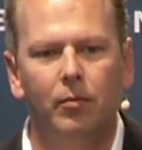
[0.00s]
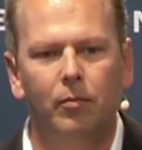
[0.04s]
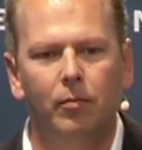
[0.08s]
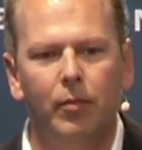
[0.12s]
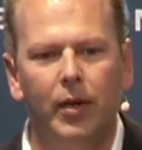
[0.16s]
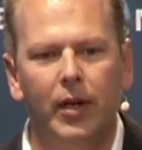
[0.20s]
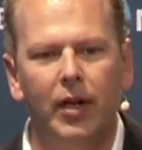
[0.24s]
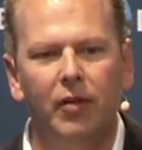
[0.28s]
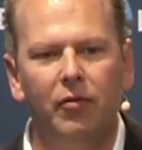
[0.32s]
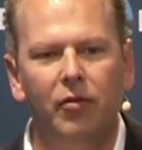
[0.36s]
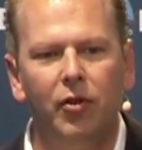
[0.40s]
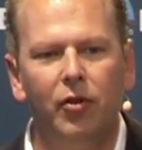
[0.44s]

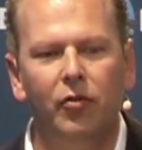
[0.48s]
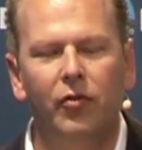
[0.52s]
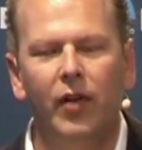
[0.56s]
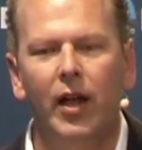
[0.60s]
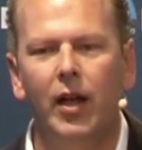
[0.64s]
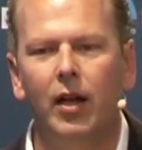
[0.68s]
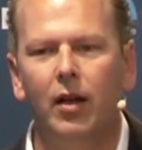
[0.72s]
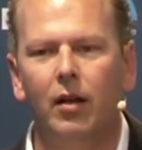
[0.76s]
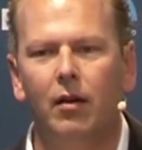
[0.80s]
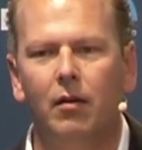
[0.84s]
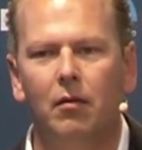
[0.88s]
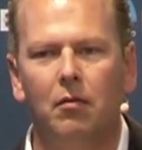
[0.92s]
But if you
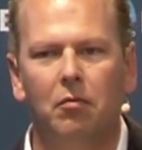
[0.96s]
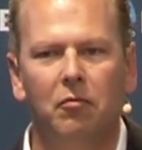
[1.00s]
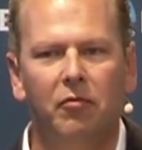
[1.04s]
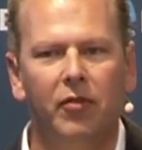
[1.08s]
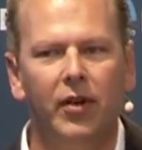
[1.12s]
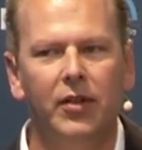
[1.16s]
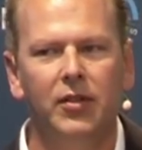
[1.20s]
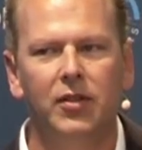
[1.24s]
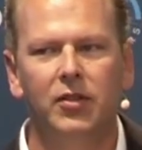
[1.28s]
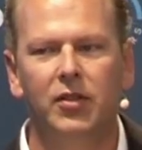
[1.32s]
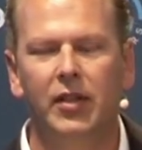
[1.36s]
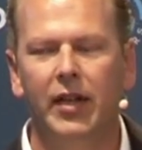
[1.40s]
take, for
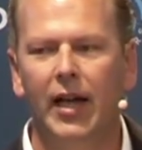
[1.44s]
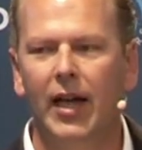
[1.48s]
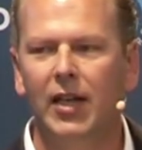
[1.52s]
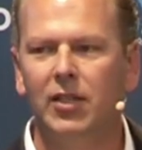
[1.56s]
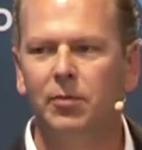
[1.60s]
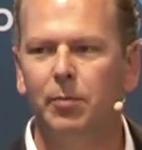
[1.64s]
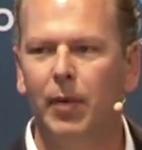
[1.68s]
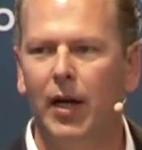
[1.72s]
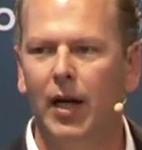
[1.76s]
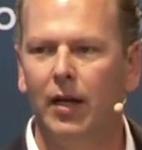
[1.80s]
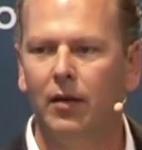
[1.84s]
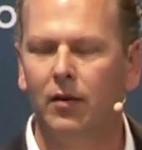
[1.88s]
instance, the
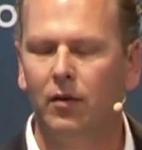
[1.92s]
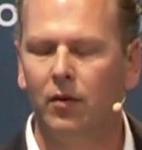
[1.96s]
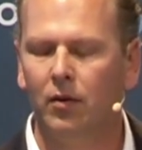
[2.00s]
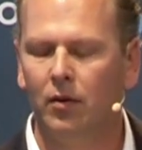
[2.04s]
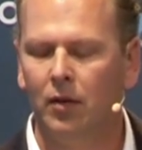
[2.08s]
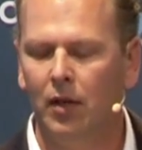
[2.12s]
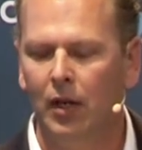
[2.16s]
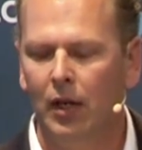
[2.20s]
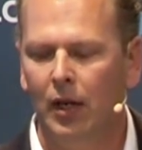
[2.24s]
S-band,